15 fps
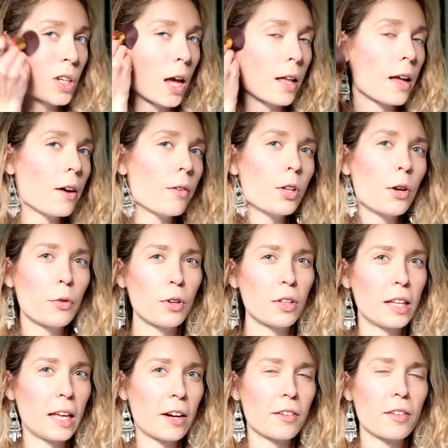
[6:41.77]
And I don't know if you
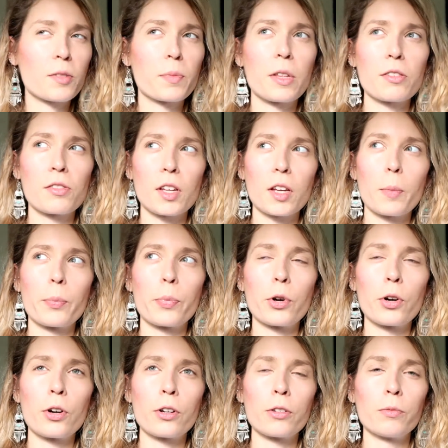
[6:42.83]
can hear this, but there's like a
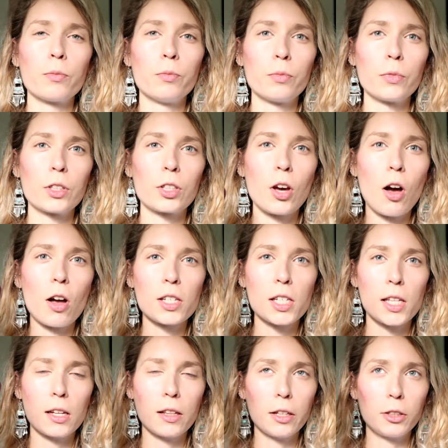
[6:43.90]
bird
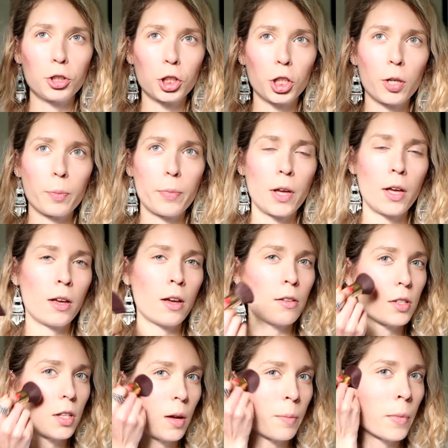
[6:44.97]
constantly chirping
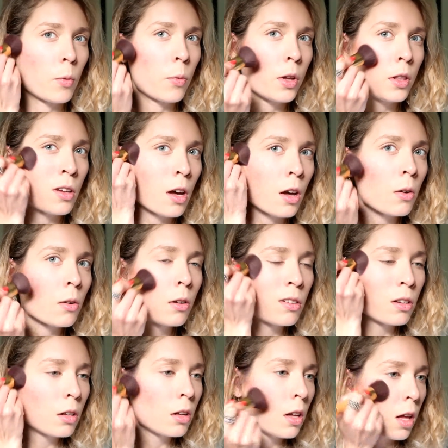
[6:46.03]
outside my window.
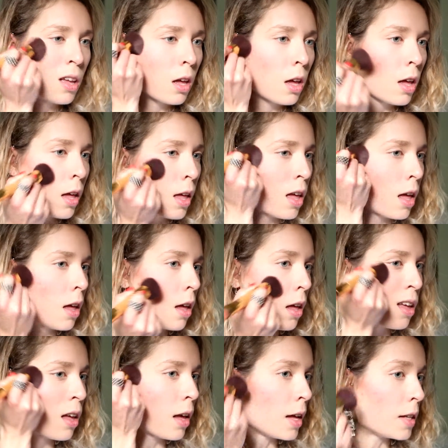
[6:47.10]

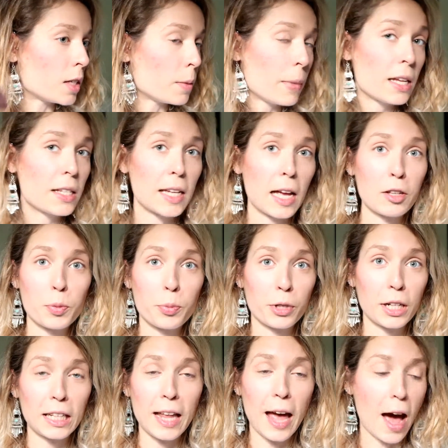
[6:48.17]
And to me it sounds
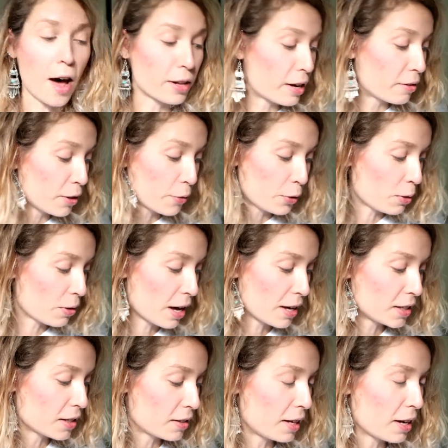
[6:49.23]
pretty loud. I don't know if you
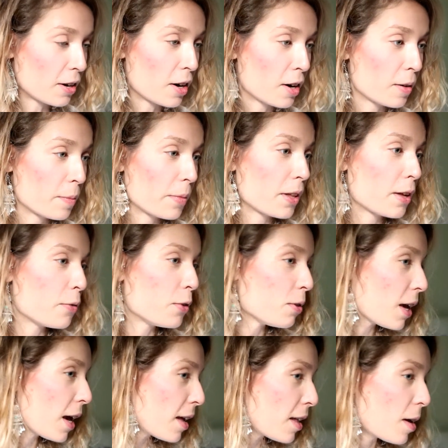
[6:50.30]
guys can hear it, but if you
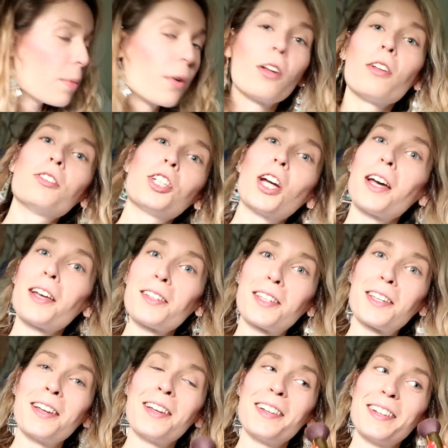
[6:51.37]
can, I apologize.